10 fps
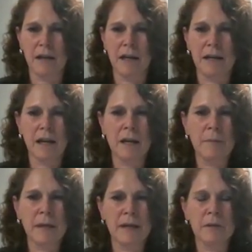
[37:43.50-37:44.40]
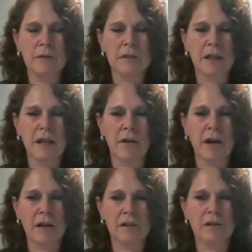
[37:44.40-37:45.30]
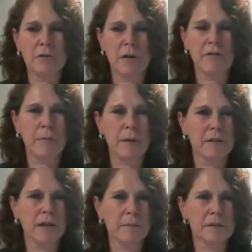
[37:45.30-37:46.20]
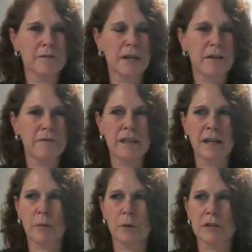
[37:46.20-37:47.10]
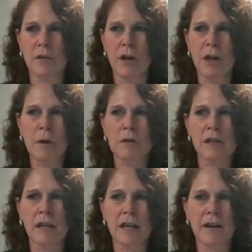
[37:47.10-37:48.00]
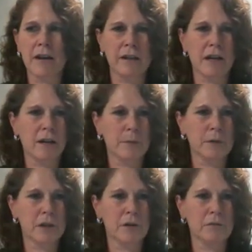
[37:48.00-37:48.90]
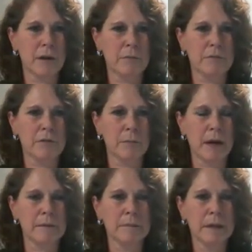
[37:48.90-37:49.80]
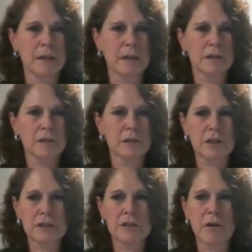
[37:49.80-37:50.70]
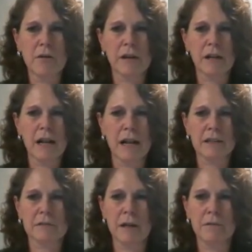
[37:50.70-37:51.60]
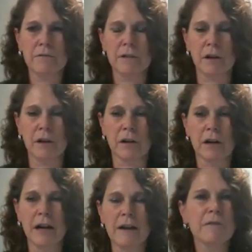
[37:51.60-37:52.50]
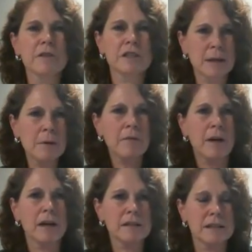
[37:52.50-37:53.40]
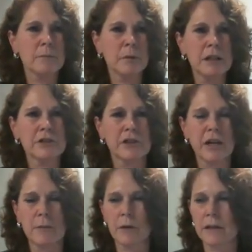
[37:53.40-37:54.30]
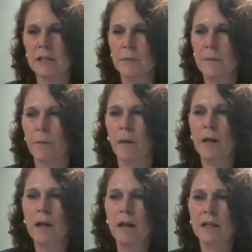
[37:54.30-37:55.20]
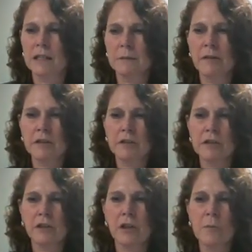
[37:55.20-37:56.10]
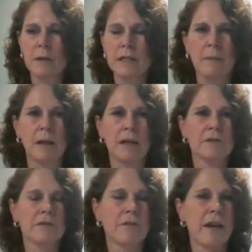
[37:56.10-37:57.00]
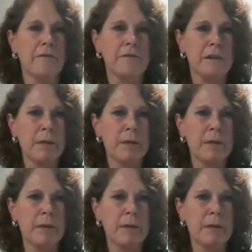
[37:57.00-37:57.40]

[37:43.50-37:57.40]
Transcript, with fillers: At 9 p.m., you still have 112 milligrams of caffeine on board. So almost like having a cup of joe right before bed. So just know that it hangs around for longer. And for some of us, and I'm pretty sure I'm one of these people, some of us are slow metabolizers of caffeine.